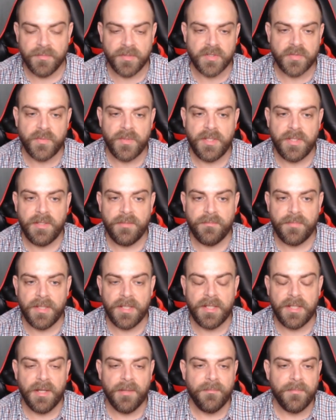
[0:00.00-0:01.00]
between
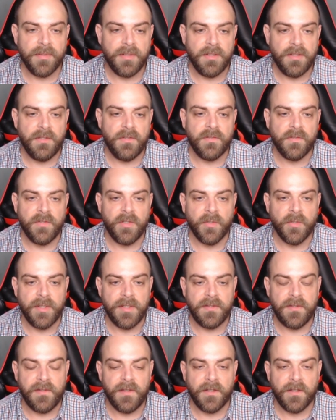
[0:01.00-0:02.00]
big companies, you know,
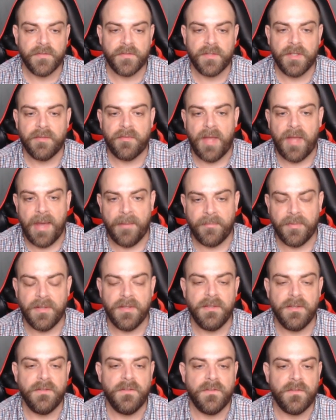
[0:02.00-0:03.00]
ETL stuff
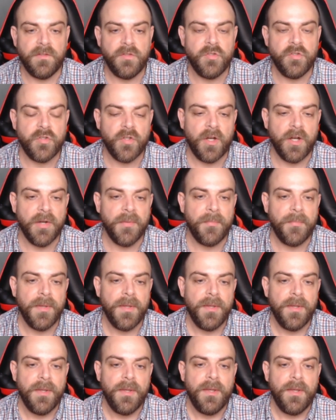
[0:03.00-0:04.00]
happening in C#.
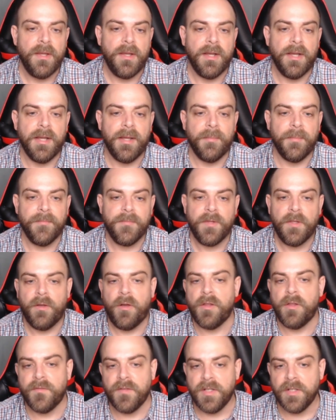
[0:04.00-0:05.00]
All
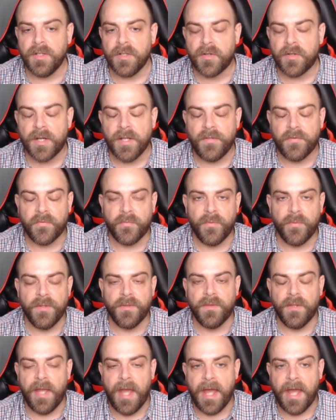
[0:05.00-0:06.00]
of it integrates
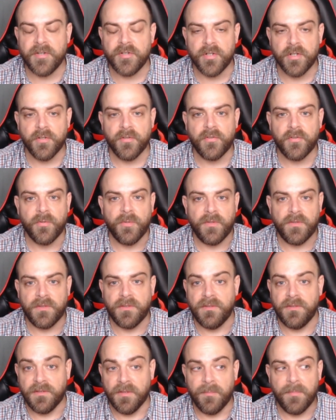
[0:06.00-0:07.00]
with Azure, so
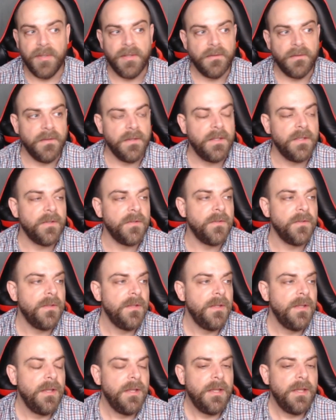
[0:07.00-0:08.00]
it's a big deal.
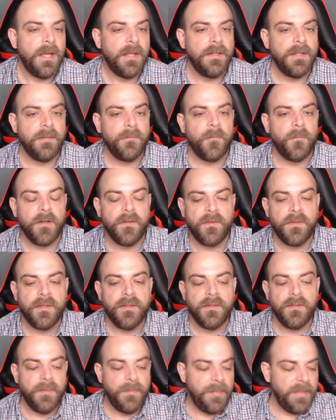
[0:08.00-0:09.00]
And then one of
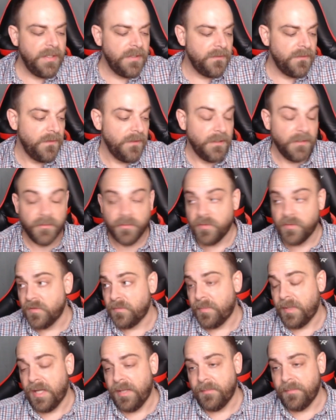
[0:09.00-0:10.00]
the big things, which is
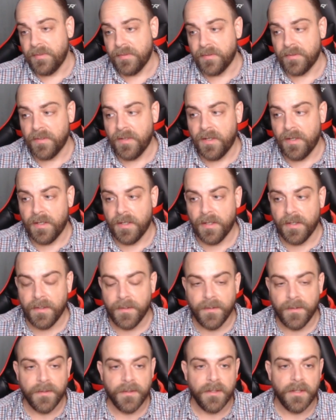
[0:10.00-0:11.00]
popular
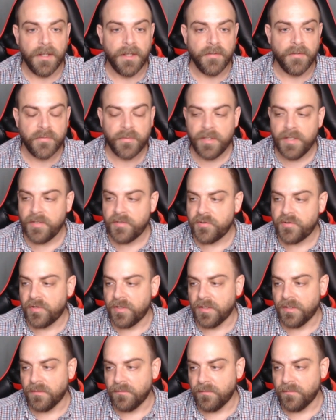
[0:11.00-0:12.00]
on Twitch
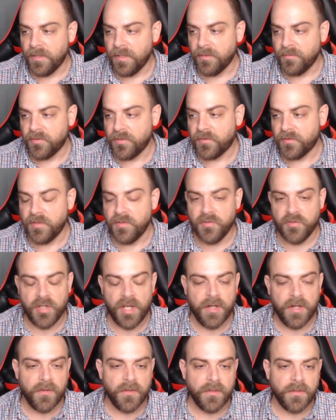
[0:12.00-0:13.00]
and, you know, just in
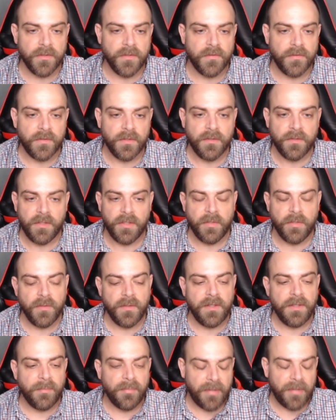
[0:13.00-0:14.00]
general, is the
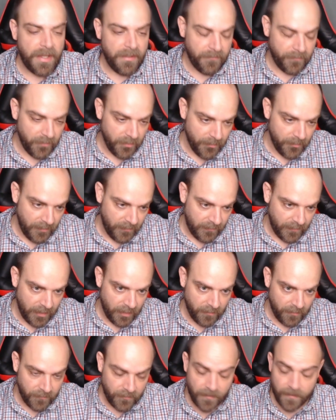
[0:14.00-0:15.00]
Unity platform
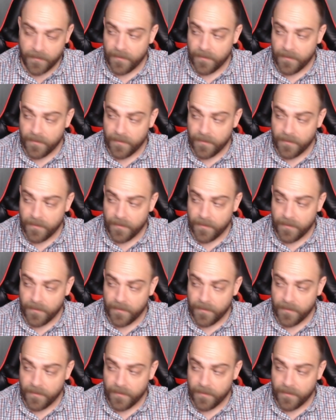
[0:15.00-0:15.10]
itself,